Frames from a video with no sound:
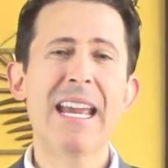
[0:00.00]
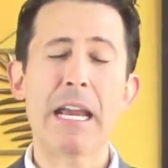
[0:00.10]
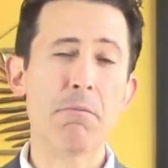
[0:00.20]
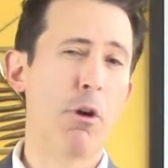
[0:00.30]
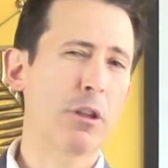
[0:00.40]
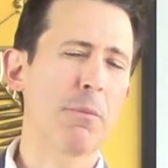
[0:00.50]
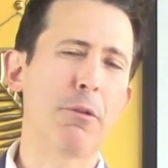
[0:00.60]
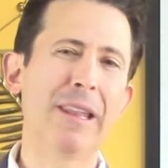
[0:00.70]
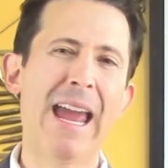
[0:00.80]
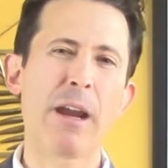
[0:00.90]
in
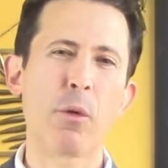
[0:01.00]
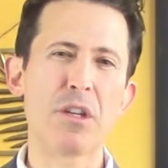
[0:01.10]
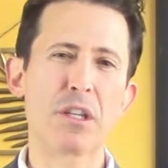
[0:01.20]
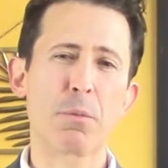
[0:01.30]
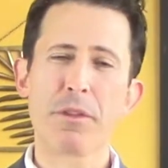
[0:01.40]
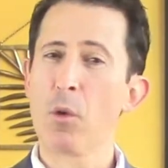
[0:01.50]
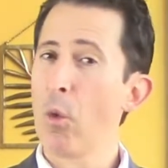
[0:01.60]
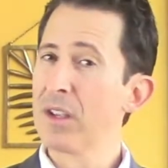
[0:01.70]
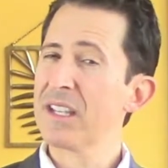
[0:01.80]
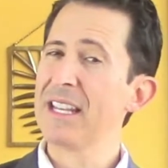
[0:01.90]
multiple languages, but the
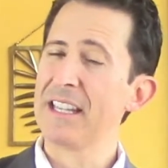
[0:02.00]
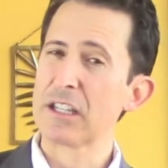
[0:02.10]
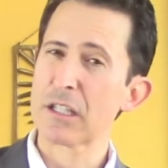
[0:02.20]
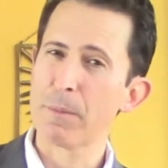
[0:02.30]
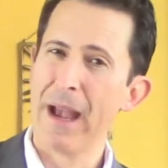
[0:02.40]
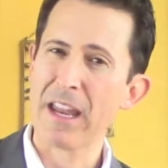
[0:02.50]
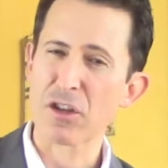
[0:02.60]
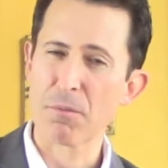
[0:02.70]
ones that he did in Spanish,